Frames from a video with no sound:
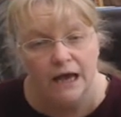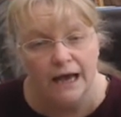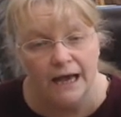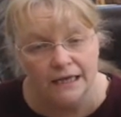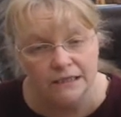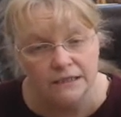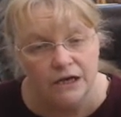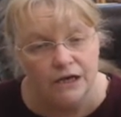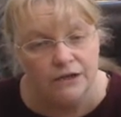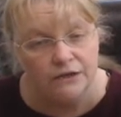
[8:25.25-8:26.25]
And
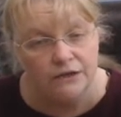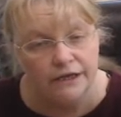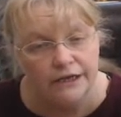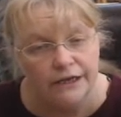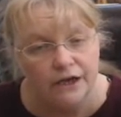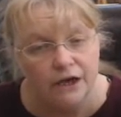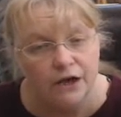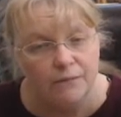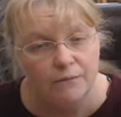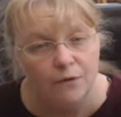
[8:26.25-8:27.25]

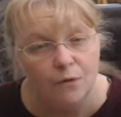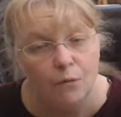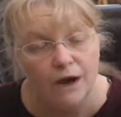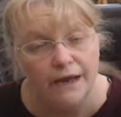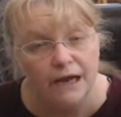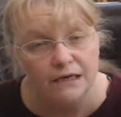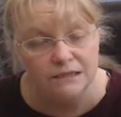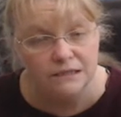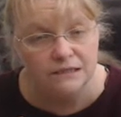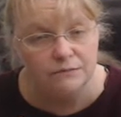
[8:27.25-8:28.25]
the
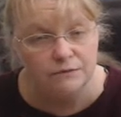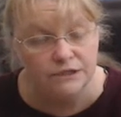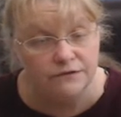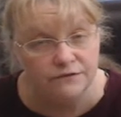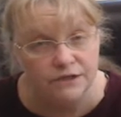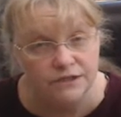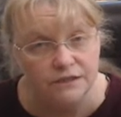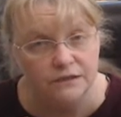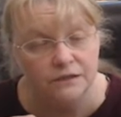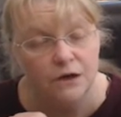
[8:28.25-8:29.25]
y-axis, which is the
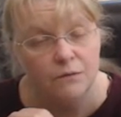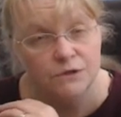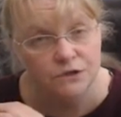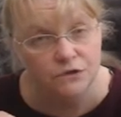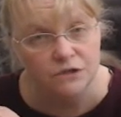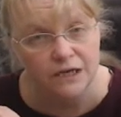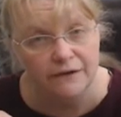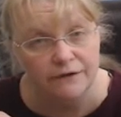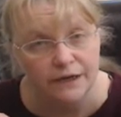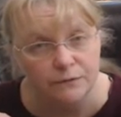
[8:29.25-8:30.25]
vertical, must also
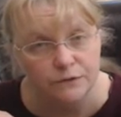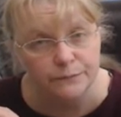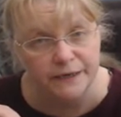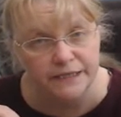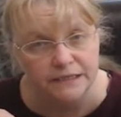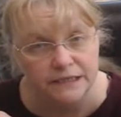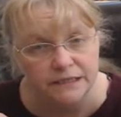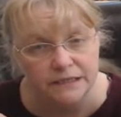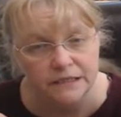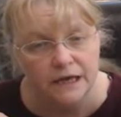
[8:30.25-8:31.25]
have equal
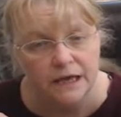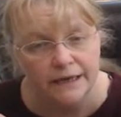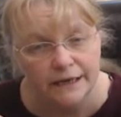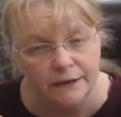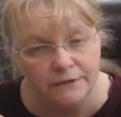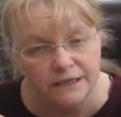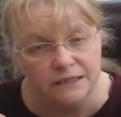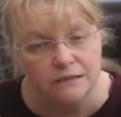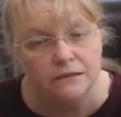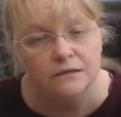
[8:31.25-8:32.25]
spacings. Now
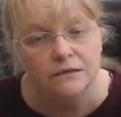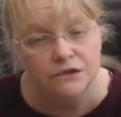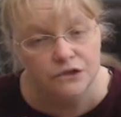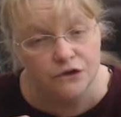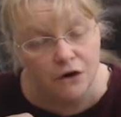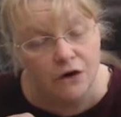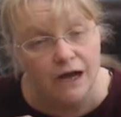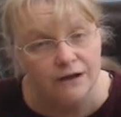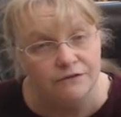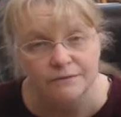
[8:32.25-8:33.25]
this does not
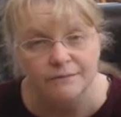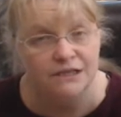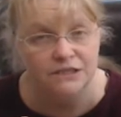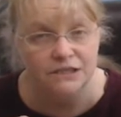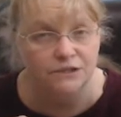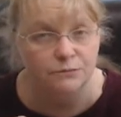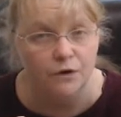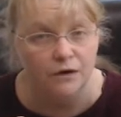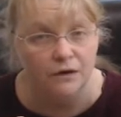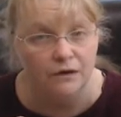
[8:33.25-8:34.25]
have to match this
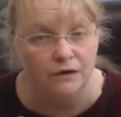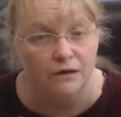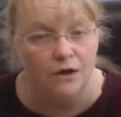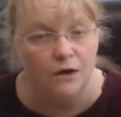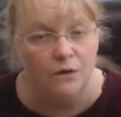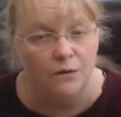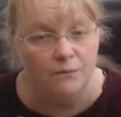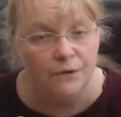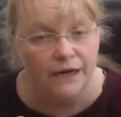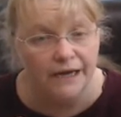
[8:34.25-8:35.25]
one,
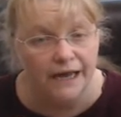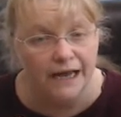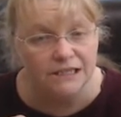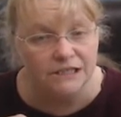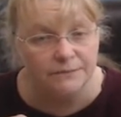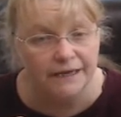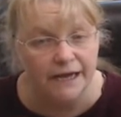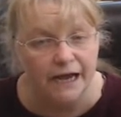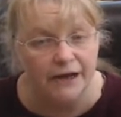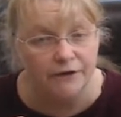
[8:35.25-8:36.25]
but it has to be
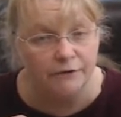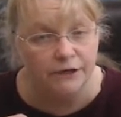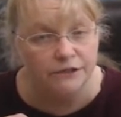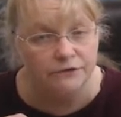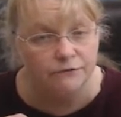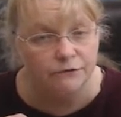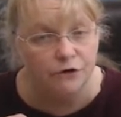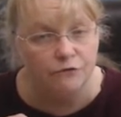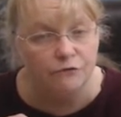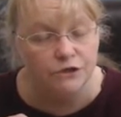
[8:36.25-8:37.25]
accurate. The
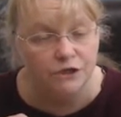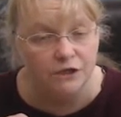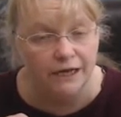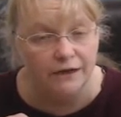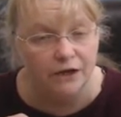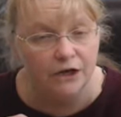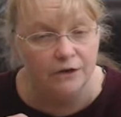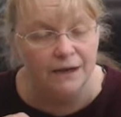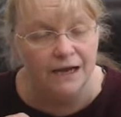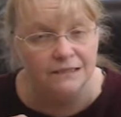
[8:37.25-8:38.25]
whole vertical
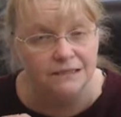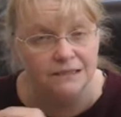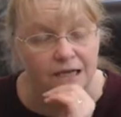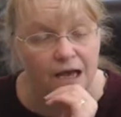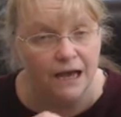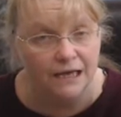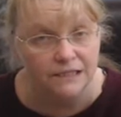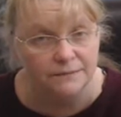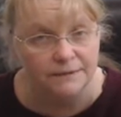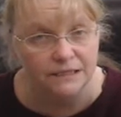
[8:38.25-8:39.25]
axis has
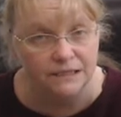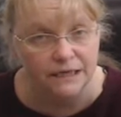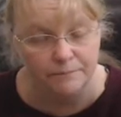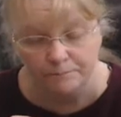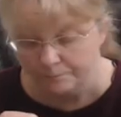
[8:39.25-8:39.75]
to be the same.